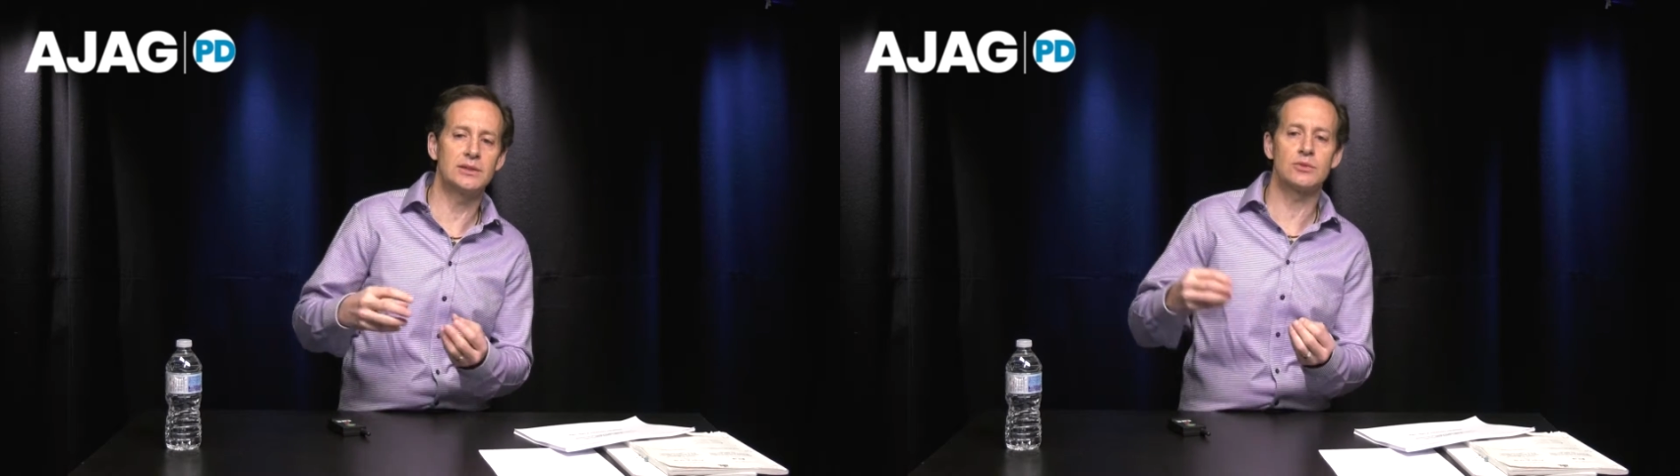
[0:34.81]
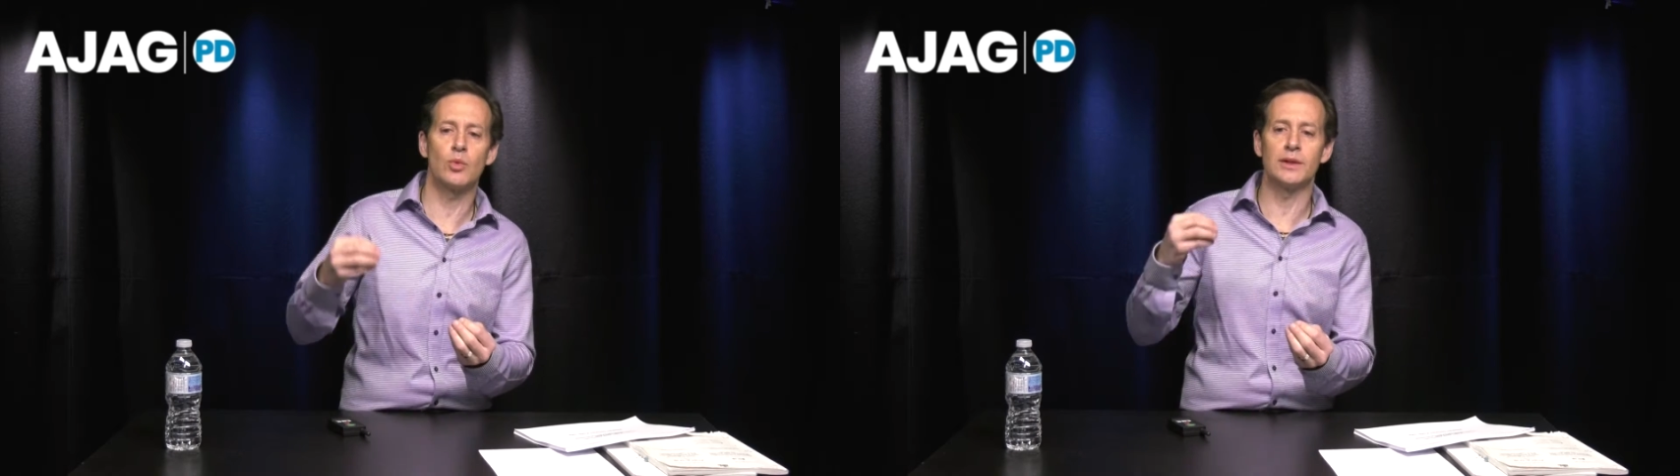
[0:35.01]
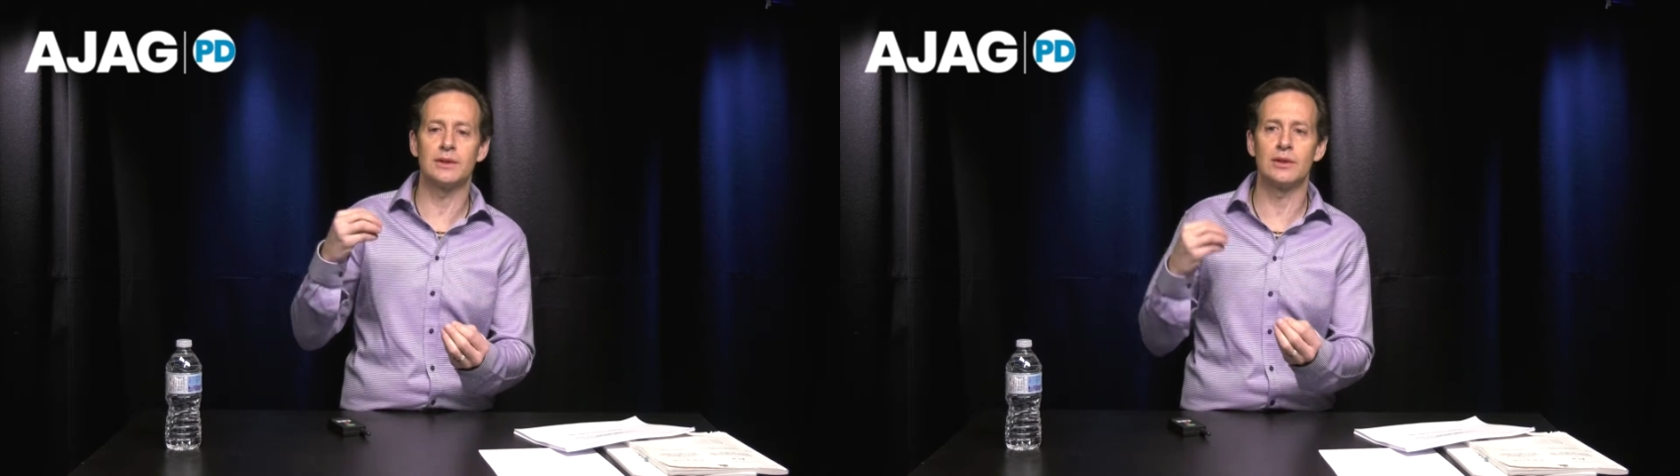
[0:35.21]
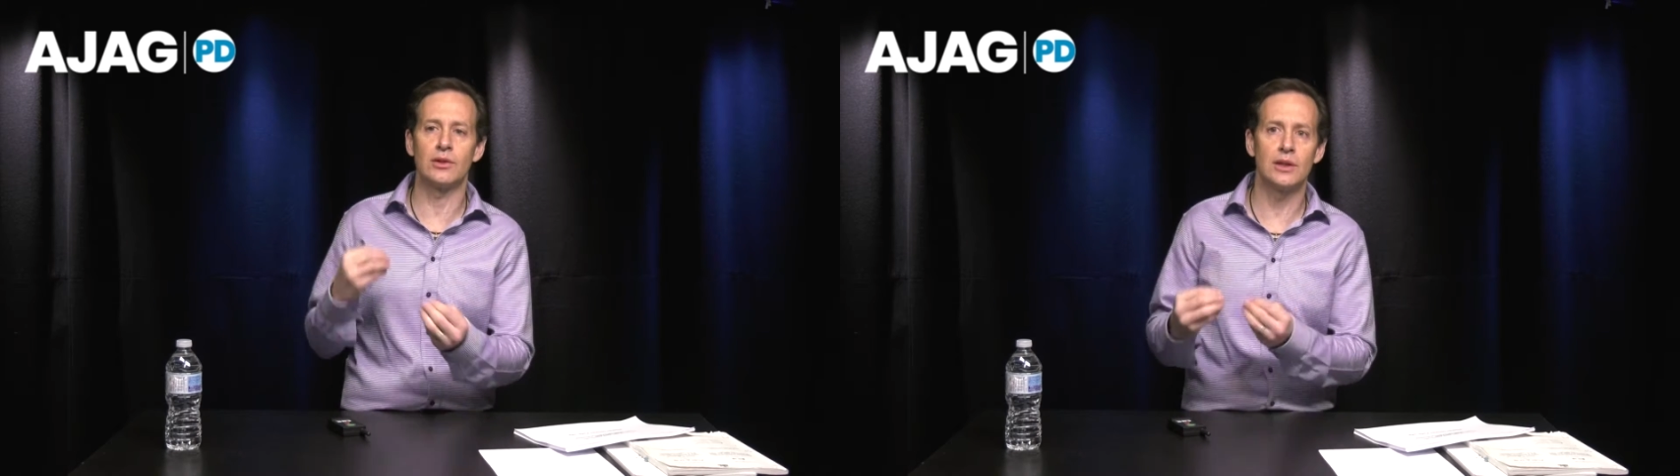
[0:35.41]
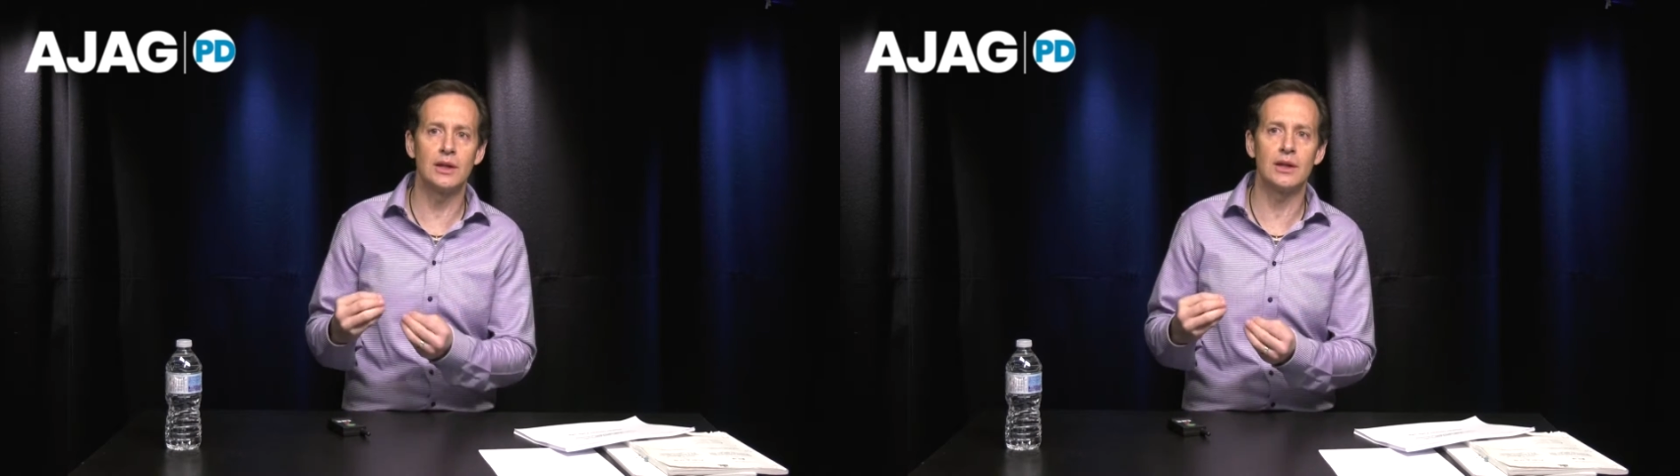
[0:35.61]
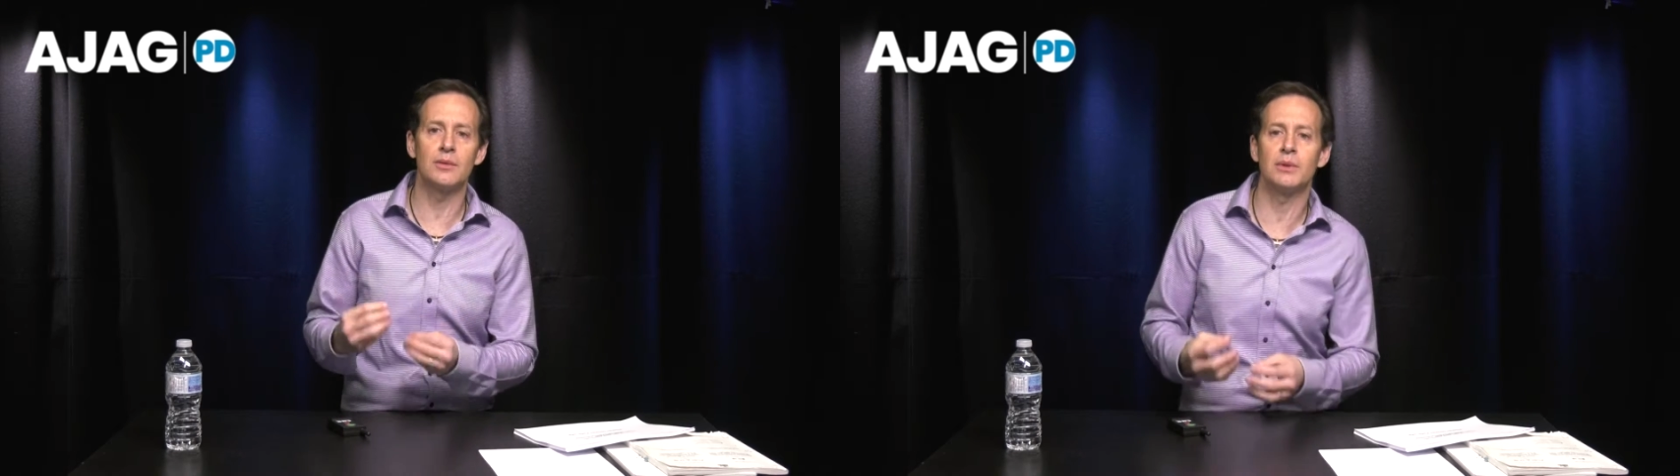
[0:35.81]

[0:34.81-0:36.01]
as what they're thinking,